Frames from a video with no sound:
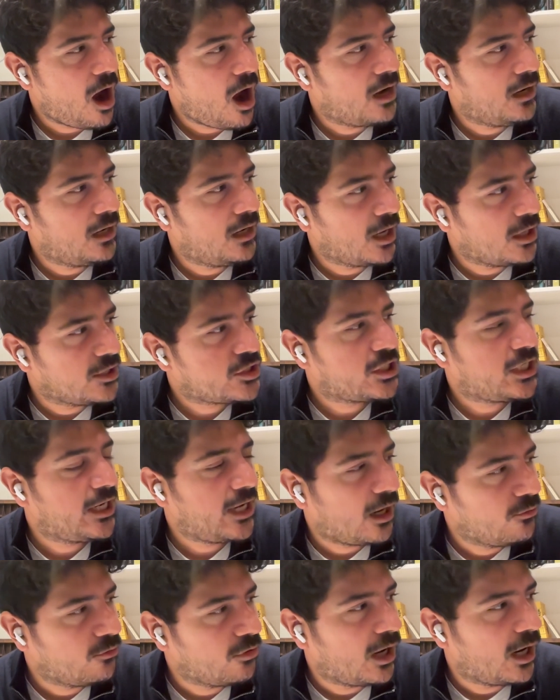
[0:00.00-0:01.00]
Largely,
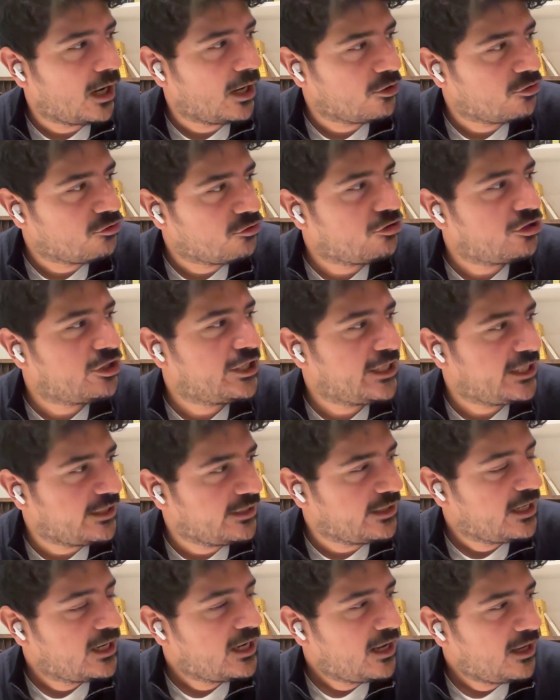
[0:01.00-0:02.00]
I
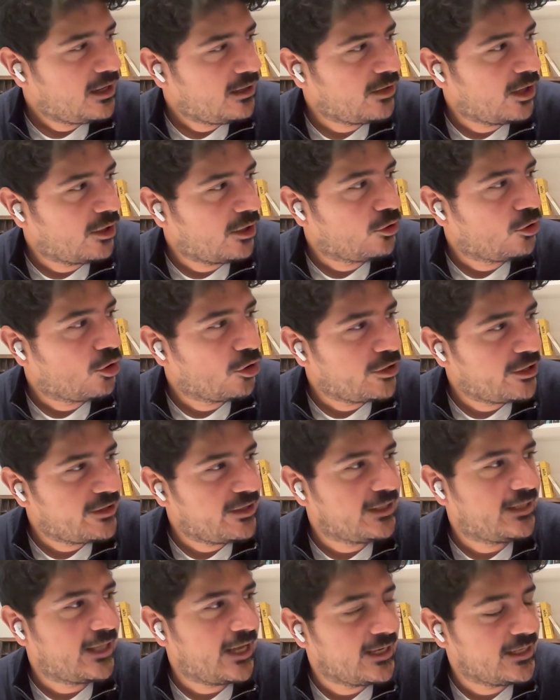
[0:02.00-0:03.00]
agree that gone are the
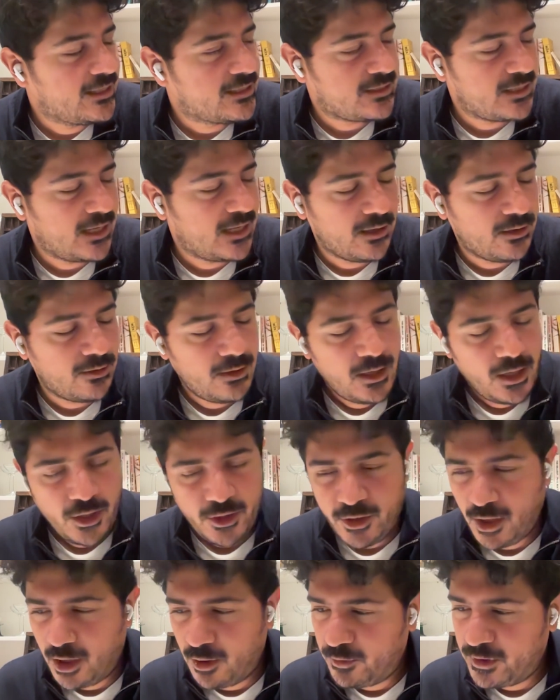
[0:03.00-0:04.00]
days that
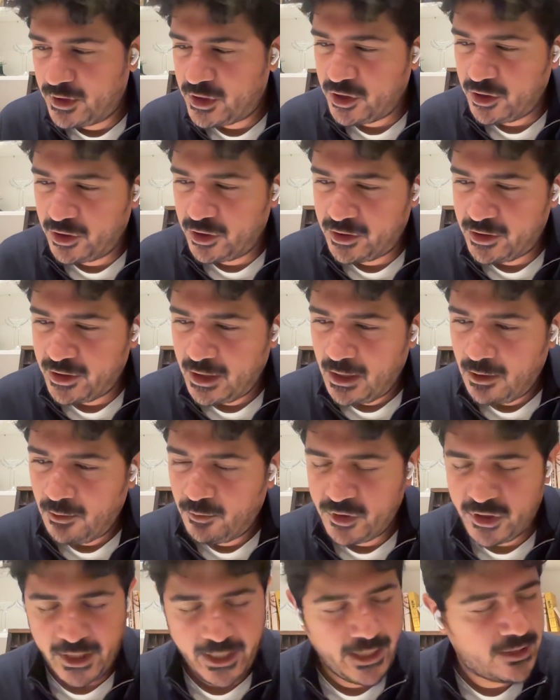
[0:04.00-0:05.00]
we should
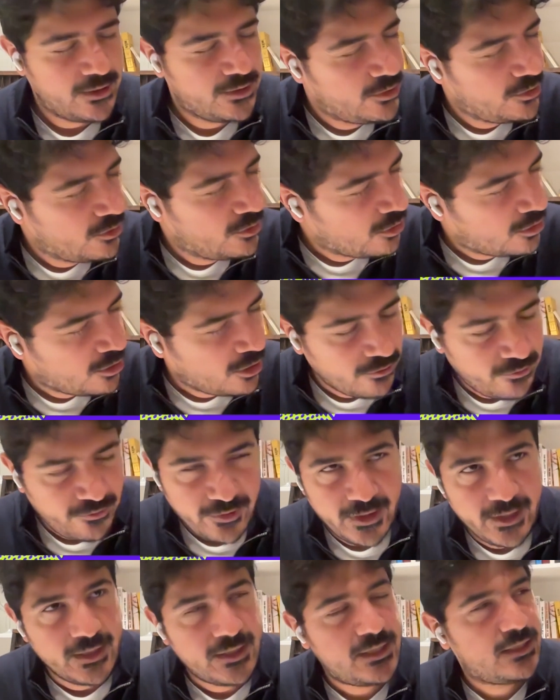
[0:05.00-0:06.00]
get a New York
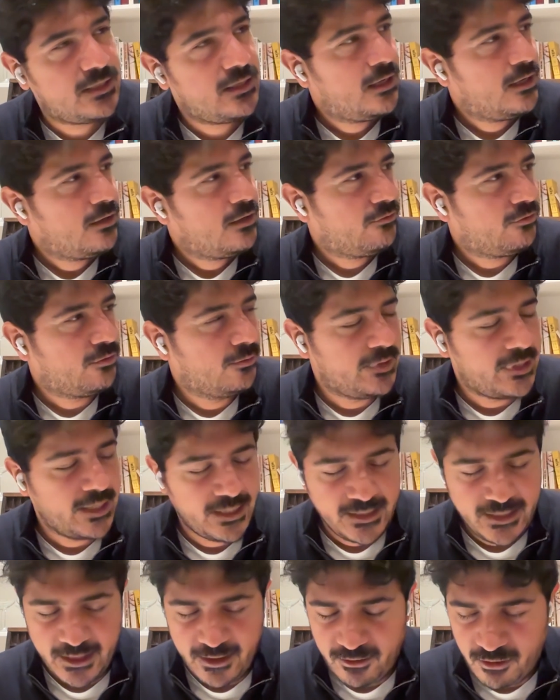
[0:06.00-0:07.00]
office from day
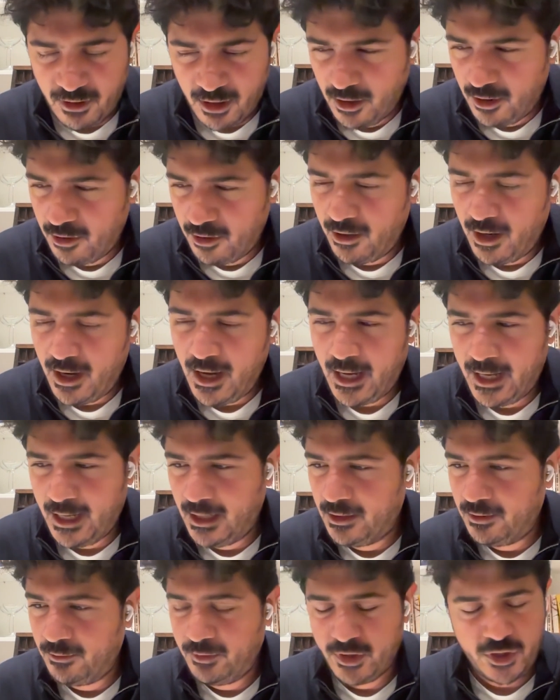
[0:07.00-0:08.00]
zero,
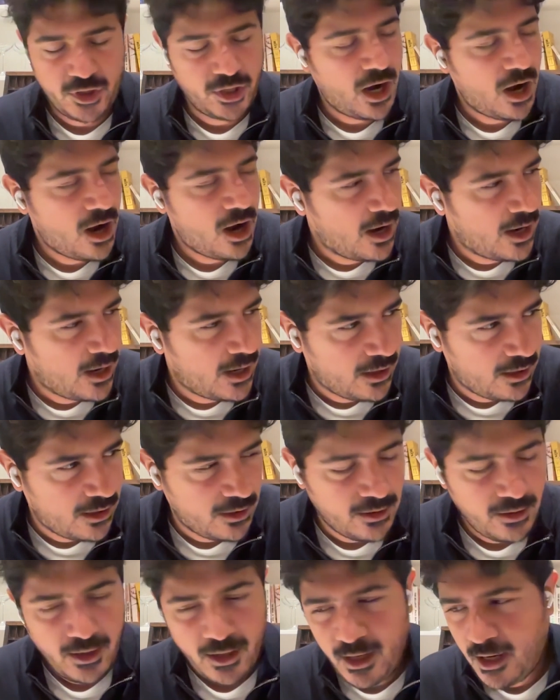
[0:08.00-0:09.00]
and we should hire
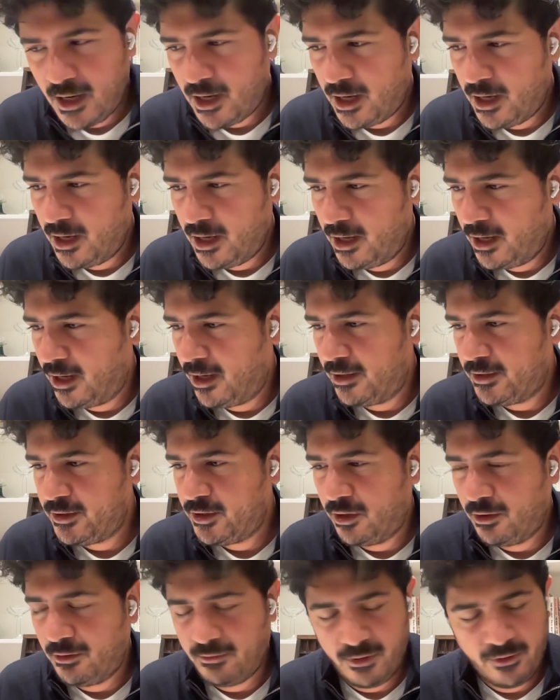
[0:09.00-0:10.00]

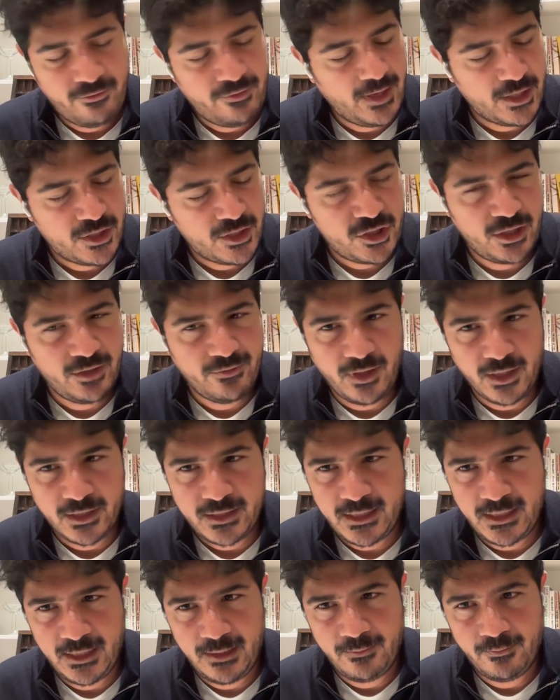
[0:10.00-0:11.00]
a reflection of our
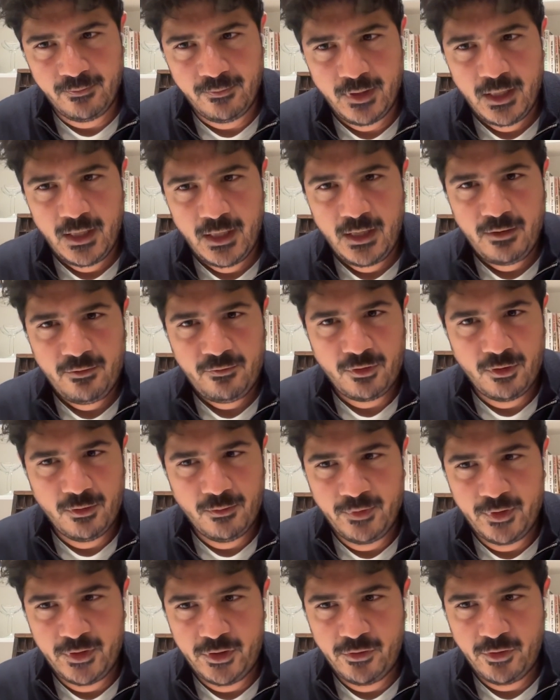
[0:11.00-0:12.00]
team from
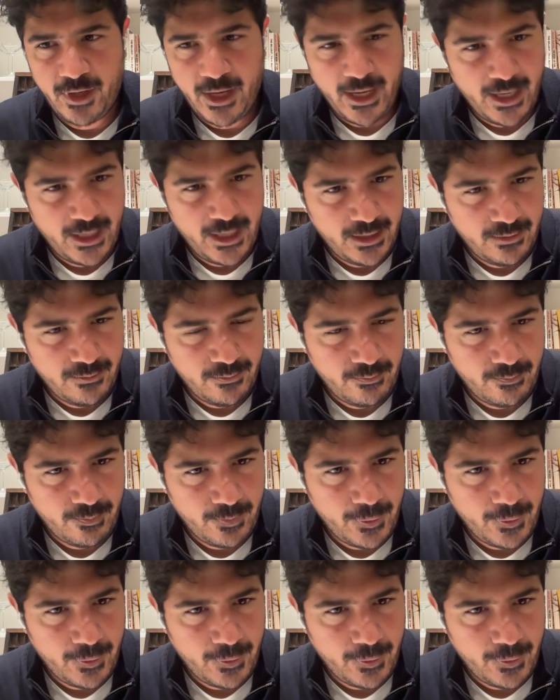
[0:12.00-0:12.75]
the UK